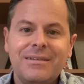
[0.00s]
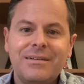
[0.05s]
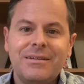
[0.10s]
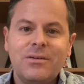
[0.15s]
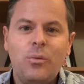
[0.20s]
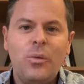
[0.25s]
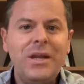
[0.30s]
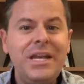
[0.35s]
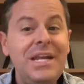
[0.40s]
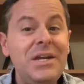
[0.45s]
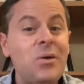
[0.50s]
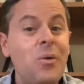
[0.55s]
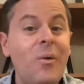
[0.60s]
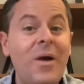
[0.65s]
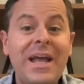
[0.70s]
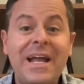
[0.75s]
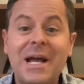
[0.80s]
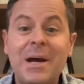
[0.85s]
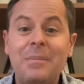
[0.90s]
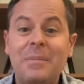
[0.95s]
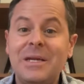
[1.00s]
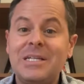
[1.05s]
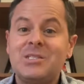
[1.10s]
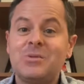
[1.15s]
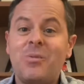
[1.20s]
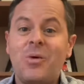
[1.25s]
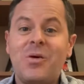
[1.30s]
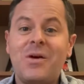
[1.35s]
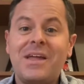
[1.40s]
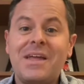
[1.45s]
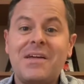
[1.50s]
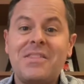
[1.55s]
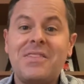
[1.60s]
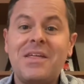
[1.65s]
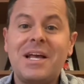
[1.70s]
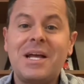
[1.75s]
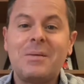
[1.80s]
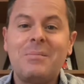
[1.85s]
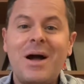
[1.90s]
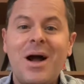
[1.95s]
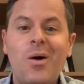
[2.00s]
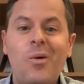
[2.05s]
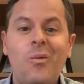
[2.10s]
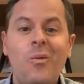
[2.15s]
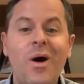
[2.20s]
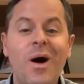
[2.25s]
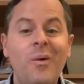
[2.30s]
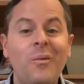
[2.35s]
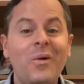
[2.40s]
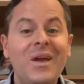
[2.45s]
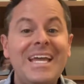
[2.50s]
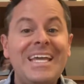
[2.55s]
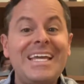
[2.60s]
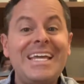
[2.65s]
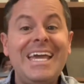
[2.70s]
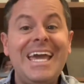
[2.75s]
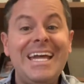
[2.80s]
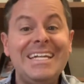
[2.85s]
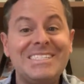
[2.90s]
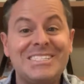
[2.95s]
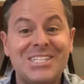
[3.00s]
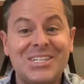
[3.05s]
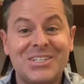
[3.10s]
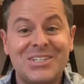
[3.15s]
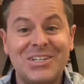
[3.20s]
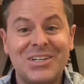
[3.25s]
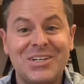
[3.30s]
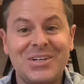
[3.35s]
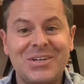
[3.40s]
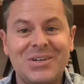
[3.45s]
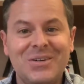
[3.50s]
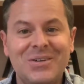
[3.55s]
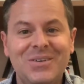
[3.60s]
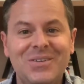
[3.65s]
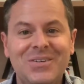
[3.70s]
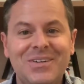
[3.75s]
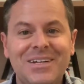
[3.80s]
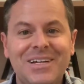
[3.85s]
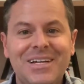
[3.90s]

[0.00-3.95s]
We need to wake up each morning and think about what we get to do